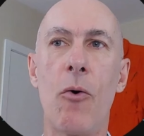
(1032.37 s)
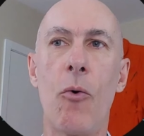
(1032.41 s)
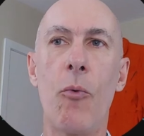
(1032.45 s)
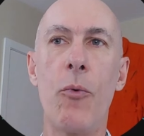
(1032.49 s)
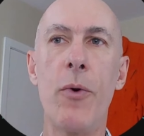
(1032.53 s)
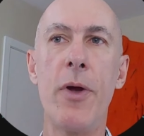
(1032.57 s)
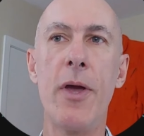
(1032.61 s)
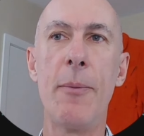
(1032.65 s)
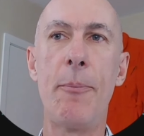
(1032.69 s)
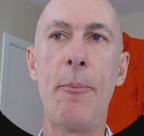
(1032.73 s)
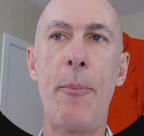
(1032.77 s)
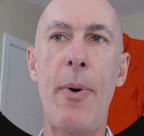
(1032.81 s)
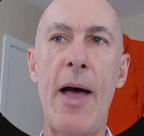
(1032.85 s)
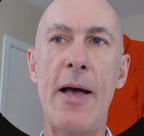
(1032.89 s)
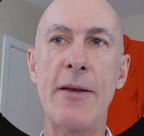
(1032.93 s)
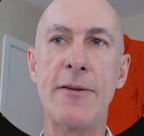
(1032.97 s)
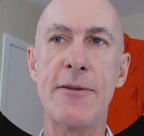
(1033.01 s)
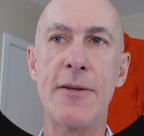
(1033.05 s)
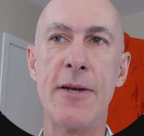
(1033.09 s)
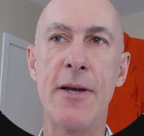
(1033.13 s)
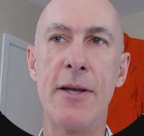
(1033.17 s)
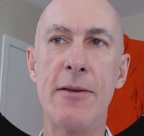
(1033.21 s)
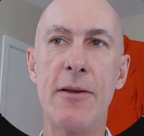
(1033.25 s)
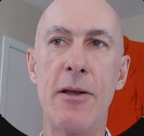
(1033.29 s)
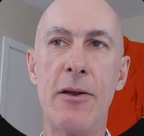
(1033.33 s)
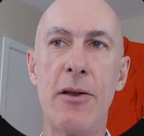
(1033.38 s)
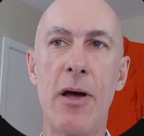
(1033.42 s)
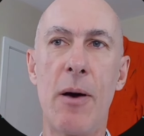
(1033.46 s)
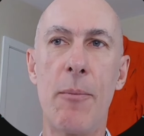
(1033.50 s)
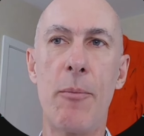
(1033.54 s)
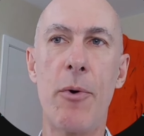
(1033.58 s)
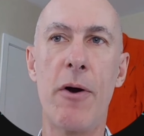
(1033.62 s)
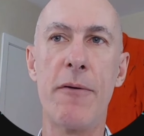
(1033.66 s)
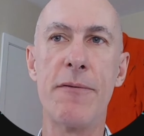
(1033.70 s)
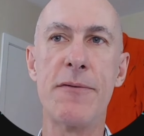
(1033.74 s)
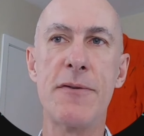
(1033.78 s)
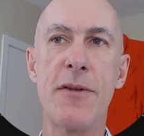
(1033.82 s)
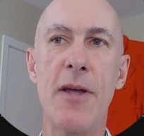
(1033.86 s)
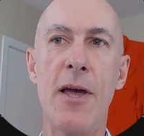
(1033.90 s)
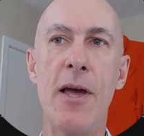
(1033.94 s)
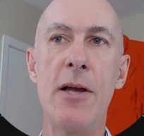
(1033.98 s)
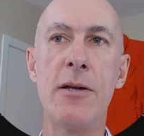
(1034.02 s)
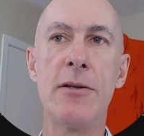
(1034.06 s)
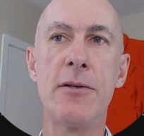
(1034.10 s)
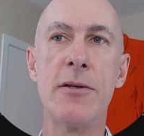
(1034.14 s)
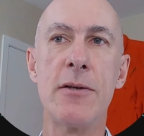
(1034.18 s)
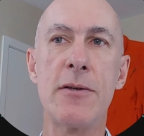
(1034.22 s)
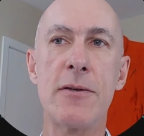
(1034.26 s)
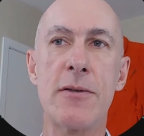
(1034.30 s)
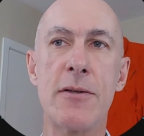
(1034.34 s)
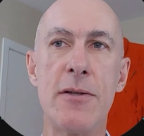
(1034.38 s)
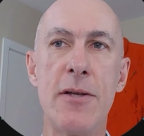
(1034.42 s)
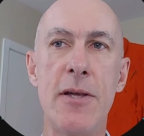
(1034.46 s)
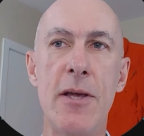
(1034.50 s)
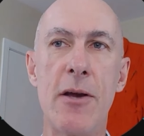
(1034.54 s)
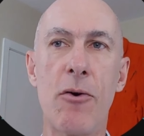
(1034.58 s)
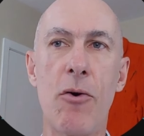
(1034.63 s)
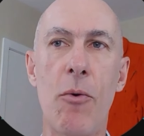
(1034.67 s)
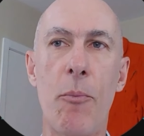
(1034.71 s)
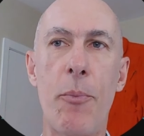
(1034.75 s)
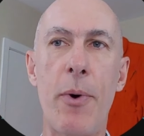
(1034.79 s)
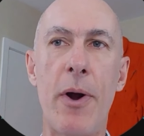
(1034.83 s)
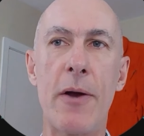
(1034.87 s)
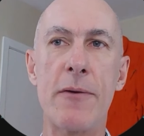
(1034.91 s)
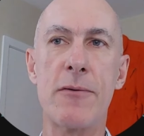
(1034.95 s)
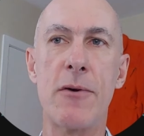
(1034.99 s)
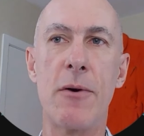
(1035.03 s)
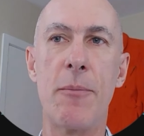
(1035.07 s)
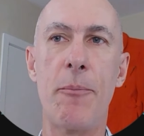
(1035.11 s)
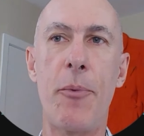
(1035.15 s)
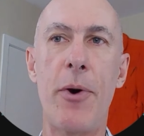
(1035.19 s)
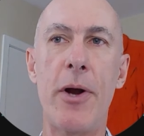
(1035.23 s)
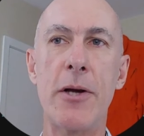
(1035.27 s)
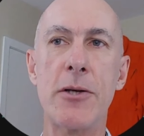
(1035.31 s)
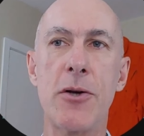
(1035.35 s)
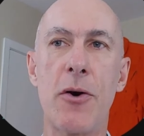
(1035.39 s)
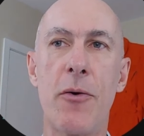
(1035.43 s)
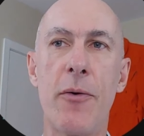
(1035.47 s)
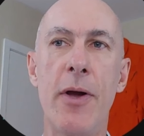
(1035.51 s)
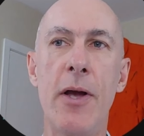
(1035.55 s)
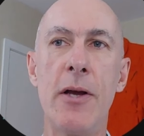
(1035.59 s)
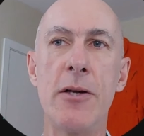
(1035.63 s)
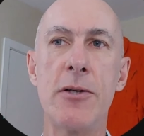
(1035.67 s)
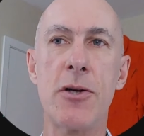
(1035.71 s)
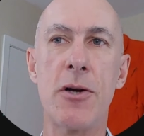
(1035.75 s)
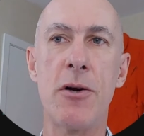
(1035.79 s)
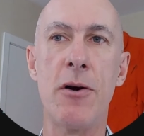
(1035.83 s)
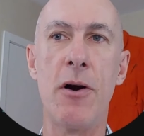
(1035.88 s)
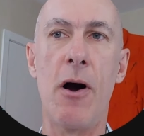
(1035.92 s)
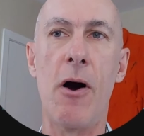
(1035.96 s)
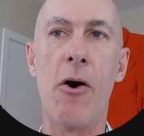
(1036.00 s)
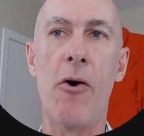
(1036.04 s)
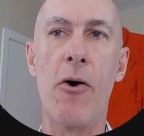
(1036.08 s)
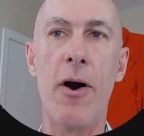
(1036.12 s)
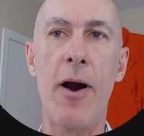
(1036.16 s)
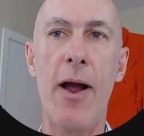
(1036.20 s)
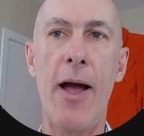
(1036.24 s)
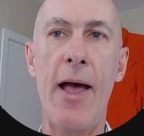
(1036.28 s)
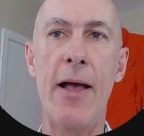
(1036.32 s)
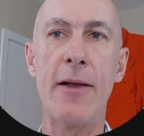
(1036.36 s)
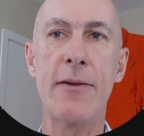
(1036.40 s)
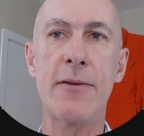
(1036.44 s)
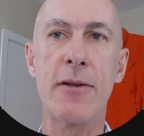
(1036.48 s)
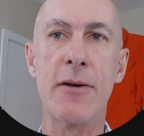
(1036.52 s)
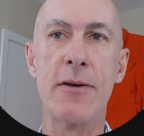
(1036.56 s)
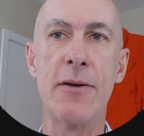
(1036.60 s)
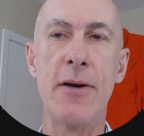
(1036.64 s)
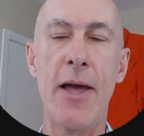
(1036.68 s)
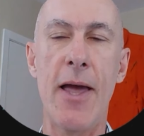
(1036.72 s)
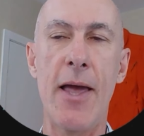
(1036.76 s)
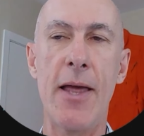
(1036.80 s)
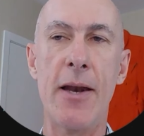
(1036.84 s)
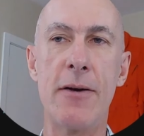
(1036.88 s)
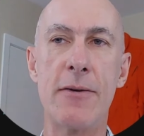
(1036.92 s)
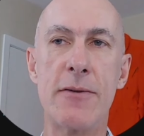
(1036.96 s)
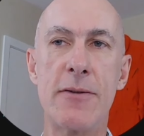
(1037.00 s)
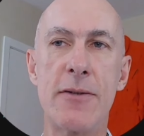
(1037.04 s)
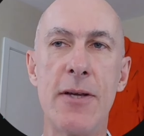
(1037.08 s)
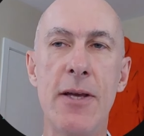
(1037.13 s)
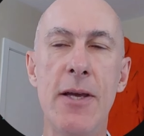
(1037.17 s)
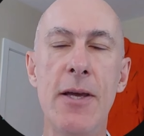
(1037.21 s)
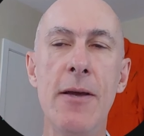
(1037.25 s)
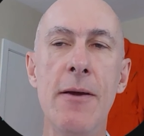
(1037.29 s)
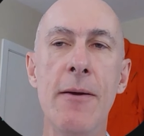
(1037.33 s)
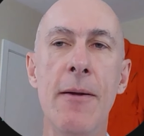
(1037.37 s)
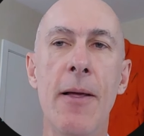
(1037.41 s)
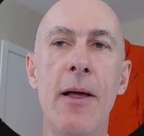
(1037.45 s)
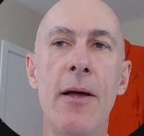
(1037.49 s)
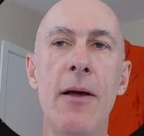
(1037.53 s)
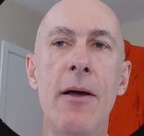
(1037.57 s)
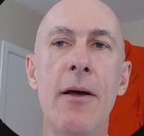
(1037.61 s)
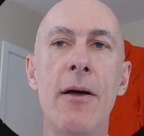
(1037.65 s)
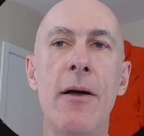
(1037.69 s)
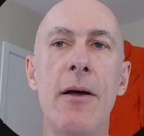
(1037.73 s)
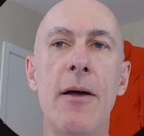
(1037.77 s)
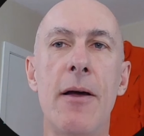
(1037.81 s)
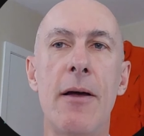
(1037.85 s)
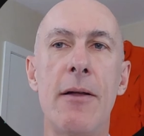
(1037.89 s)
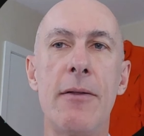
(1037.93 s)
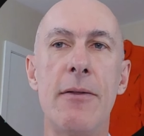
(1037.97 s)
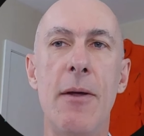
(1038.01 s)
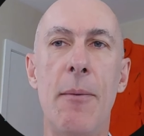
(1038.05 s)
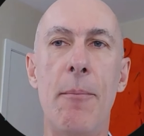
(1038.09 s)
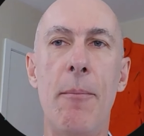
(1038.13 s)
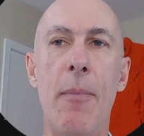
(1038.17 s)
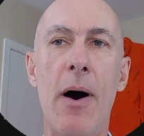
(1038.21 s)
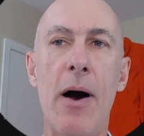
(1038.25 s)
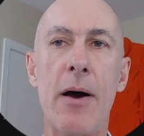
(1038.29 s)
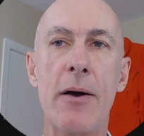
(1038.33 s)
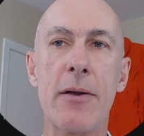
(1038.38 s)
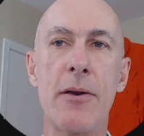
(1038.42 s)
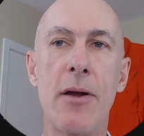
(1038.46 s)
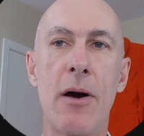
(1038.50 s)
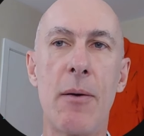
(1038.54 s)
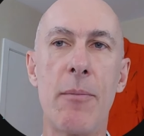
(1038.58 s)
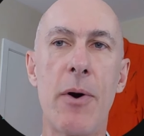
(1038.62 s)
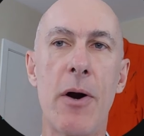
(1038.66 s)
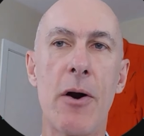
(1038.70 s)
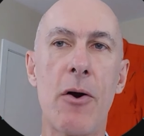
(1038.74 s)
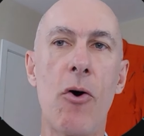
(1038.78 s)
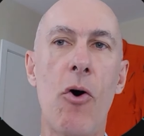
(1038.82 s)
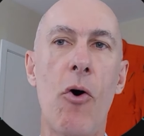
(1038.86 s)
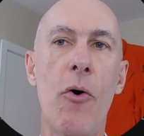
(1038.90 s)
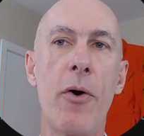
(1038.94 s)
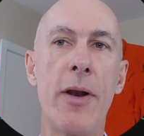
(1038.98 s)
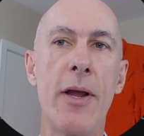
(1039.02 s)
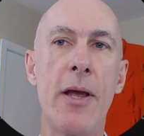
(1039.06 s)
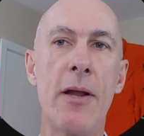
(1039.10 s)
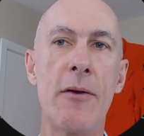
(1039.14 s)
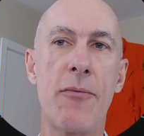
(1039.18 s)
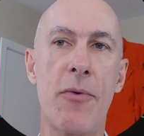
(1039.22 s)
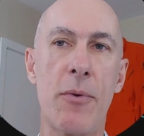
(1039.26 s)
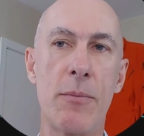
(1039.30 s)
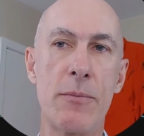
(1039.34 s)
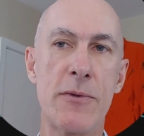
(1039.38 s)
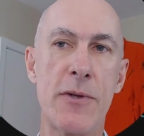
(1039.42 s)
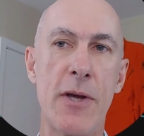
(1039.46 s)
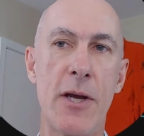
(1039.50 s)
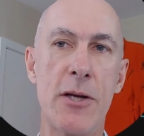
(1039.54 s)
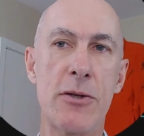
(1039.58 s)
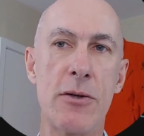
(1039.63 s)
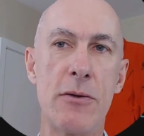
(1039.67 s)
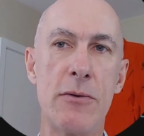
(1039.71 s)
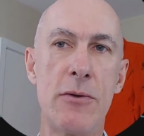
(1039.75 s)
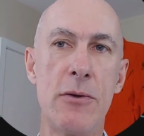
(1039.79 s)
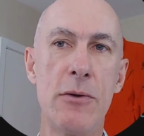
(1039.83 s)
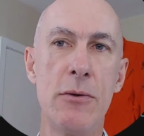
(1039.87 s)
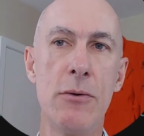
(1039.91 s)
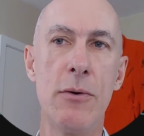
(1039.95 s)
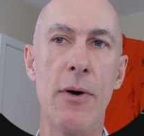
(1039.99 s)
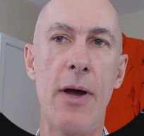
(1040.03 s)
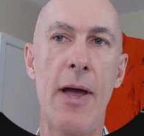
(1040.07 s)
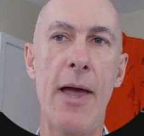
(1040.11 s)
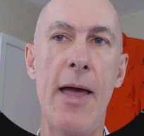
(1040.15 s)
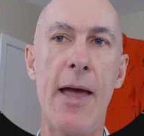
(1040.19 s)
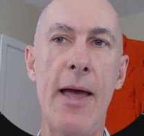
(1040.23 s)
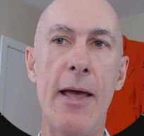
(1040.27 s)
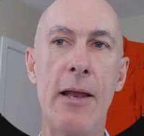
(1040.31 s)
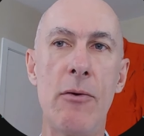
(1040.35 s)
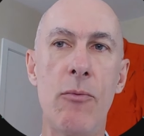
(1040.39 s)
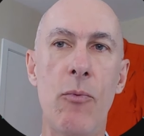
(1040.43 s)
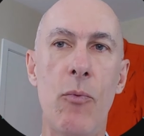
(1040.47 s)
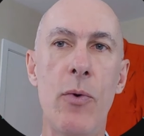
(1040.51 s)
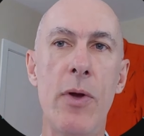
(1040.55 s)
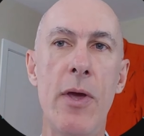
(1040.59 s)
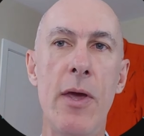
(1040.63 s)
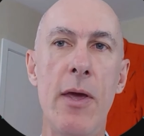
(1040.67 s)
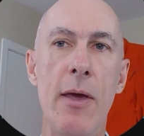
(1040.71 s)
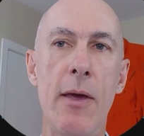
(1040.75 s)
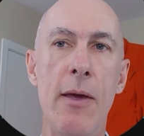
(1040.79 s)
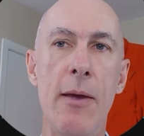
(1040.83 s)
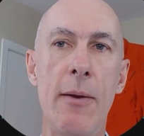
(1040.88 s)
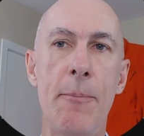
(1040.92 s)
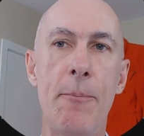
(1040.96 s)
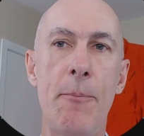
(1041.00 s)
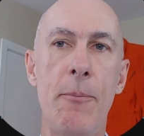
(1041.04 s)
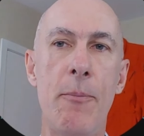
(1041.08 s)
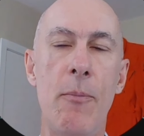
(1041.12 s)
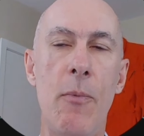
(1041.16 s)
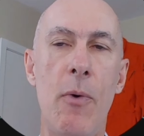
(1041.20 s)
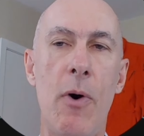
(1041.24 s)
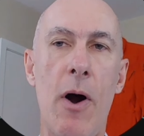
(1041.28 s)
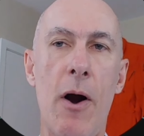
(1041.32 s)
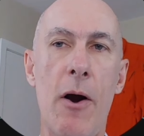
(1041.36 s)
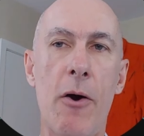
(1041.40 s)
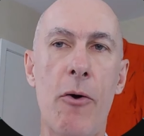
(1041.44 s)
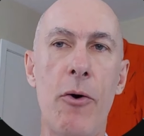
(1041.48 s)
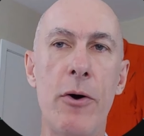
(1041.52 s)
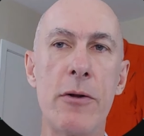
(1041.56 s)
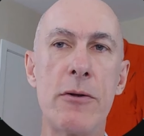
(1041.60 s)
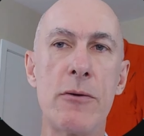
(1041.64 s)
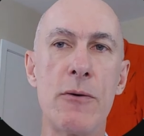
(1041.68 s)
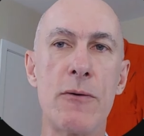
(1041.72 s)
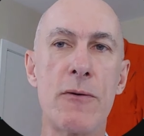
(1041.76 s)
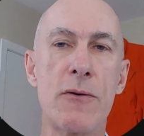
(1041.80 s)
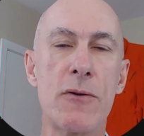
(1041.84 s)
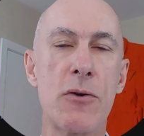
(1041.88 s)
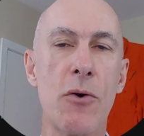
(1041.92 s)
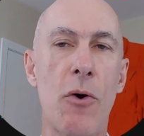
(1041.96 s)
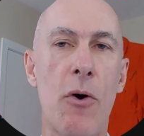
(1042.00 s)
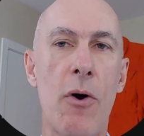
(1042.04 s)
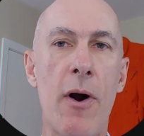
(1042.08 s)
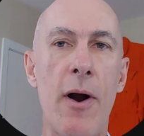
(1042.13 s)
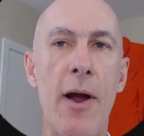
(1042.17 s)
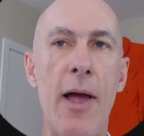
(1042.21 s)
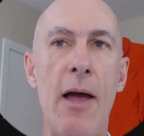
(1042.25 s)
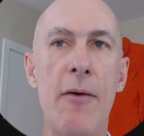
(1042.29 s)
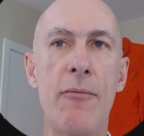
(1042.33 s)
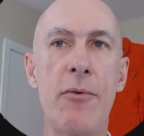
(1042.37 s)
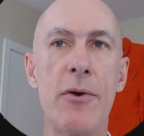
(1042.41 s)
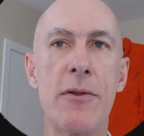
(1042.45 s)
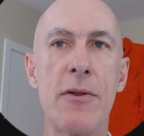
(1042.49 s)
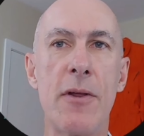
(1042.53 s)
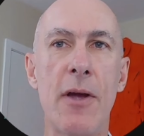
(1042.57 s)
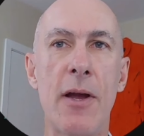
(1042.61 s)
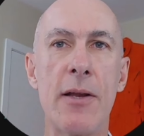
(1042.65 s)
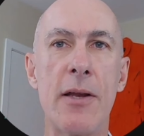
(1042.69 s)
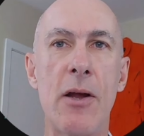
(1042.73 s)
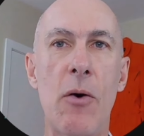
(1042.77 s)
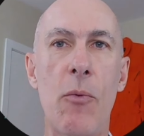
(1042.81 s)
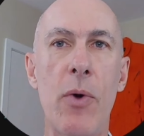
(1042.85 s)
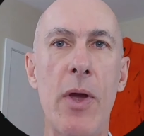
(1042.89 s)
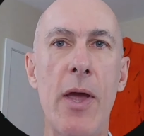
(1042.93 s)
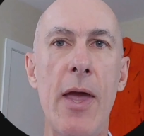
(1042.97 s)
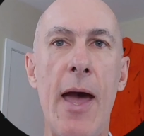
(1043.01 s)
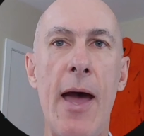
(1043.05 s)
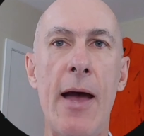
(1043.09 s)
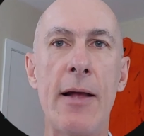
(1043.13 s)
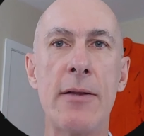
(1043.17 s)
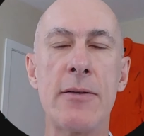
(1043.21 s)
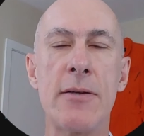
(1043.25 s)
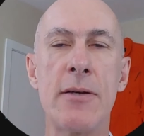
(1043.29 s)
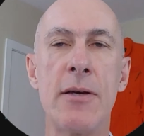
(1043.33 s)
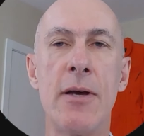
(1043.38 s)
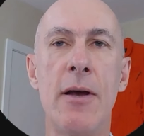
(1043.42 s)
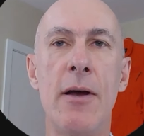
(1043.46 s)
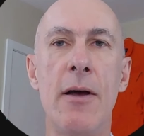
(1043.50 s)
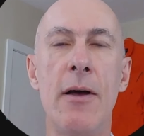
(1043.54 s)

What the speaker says: We pass in the number of stages, the compressor pressure ratio, our eta C, the Mach number going in from station 2, and we are going to store everything that we get